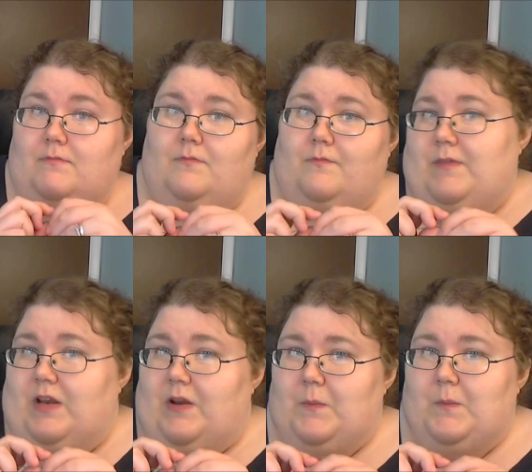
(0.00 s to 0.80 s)
you
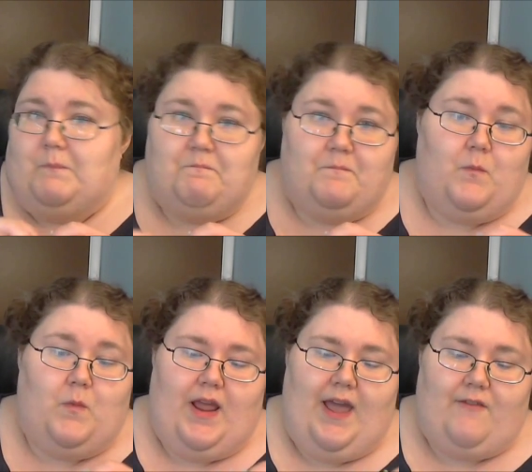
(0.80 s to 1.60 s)
know, what
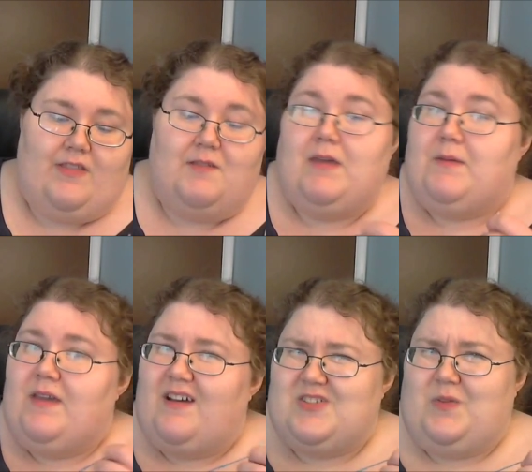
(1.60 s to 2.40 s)
I have, and then maybe
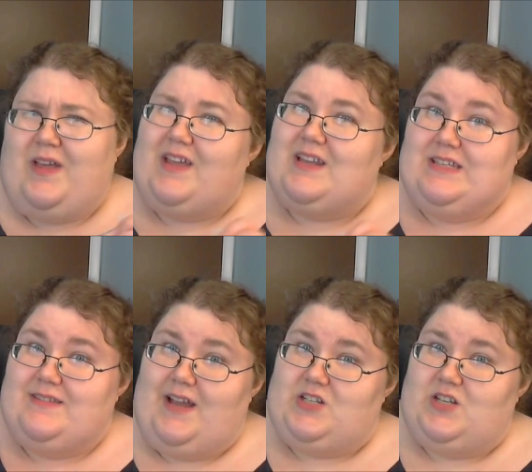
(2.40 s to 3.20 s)
I'll do like a
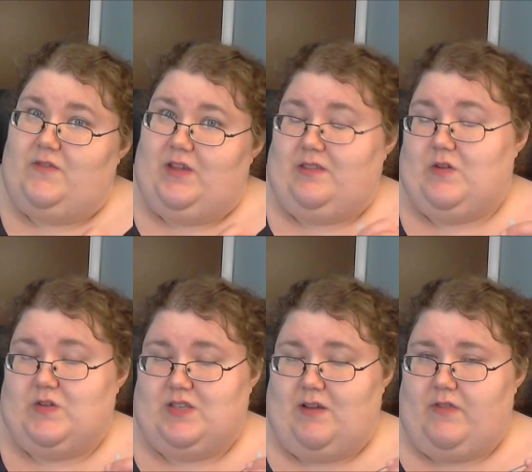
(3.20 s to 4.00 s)
destash if like there's
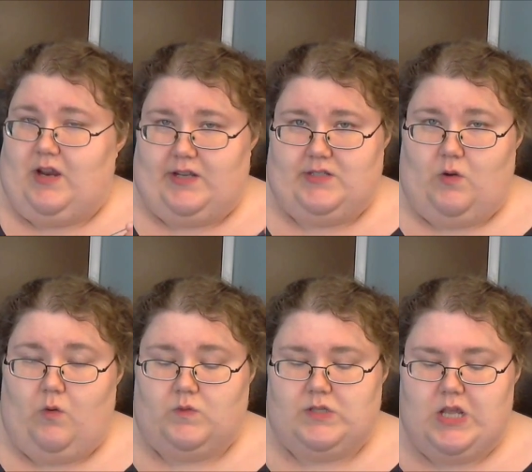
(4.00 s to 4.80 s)
stuff that I
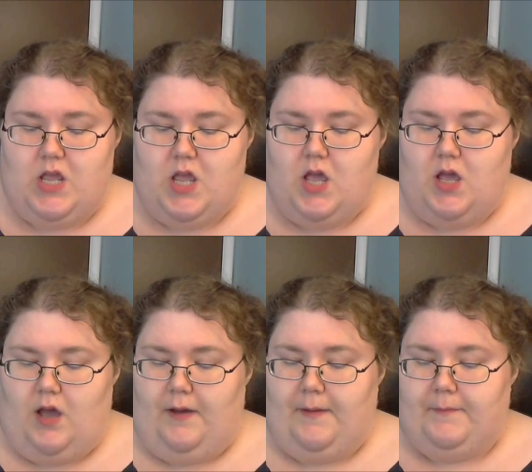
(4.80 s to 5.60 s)
don't,
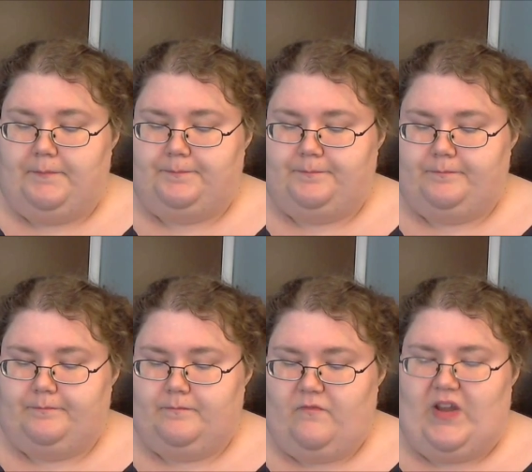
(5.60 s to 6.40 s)

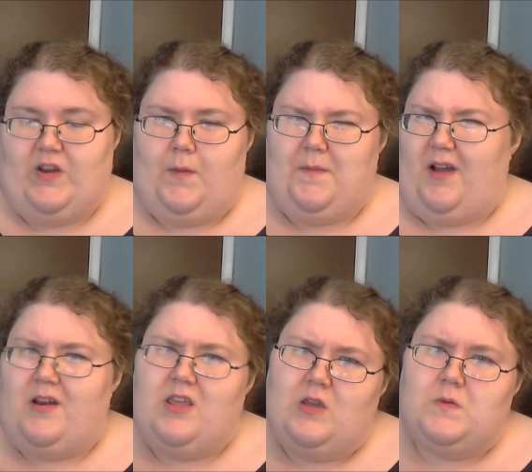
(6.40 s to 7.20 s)
if I know I'm not going to
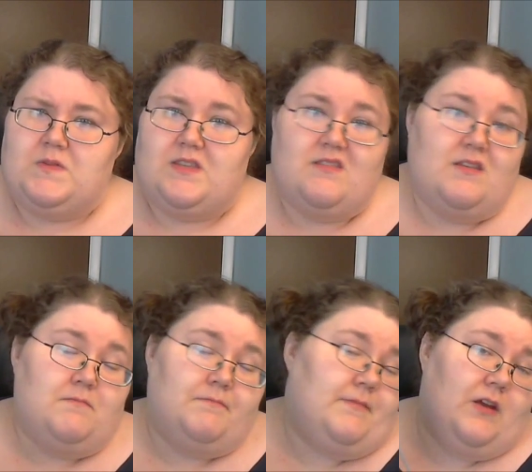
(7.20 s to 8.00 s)
use, and
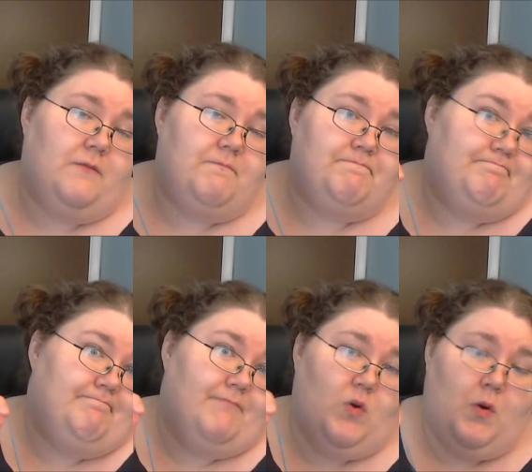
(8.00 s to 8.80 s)
then you know,
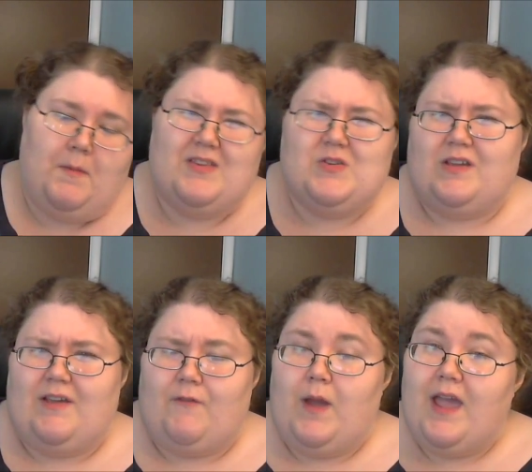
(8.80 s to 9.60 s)
or maybe do a
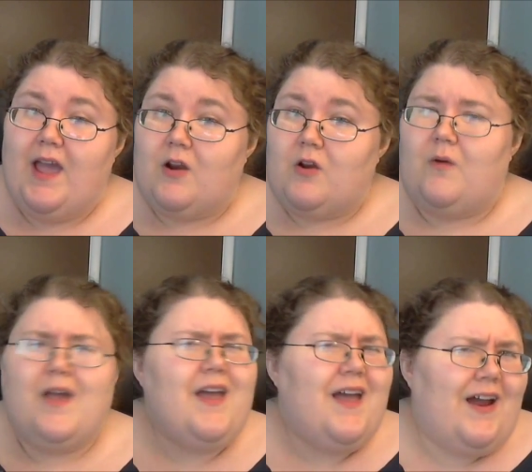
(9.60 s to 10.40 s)
giveaway. I don't know. I
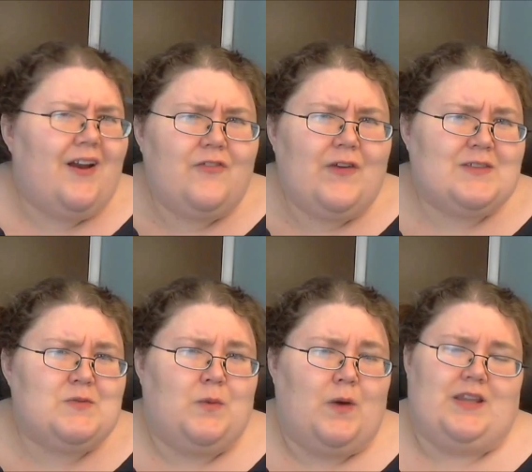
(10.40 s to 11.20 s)
don't know if you guys would
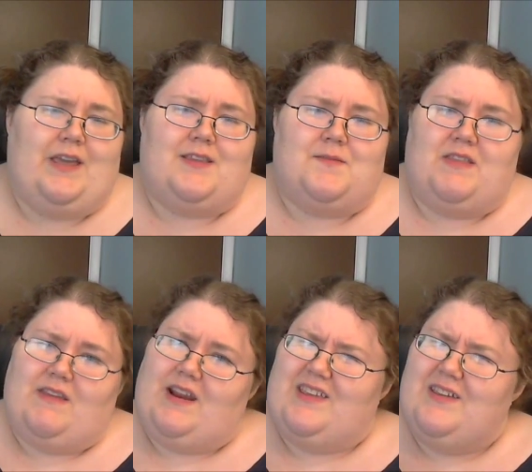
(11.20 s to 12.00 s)
want like something that
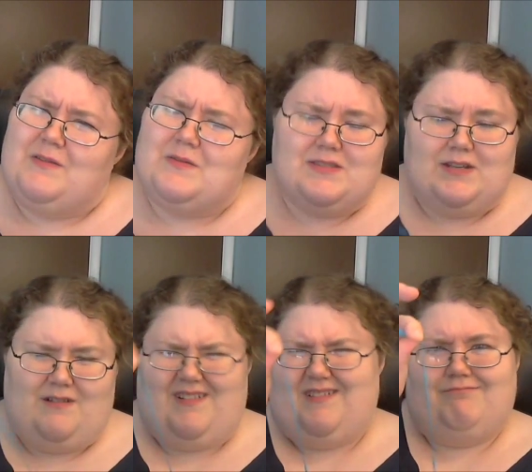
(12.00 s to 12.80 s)
I used. I
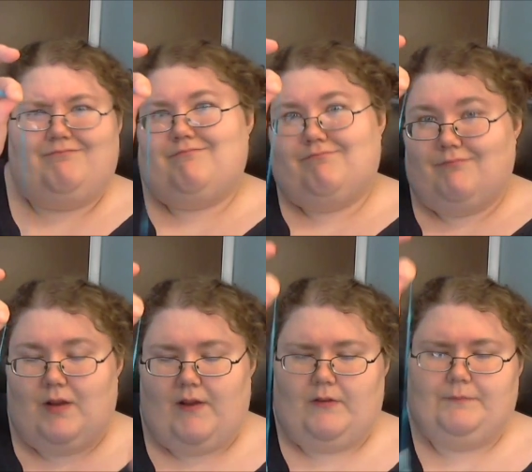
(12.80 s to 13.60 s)
don't know.
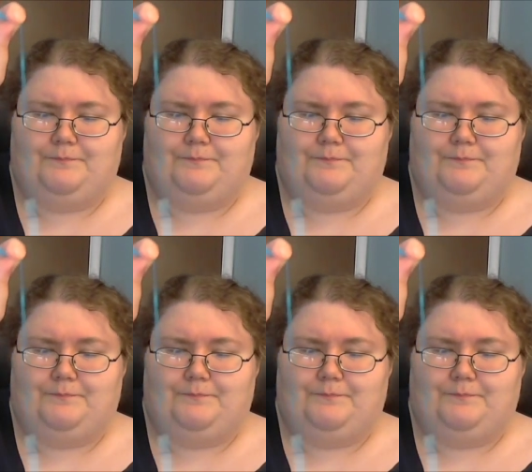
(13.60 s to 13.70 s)
Whatever.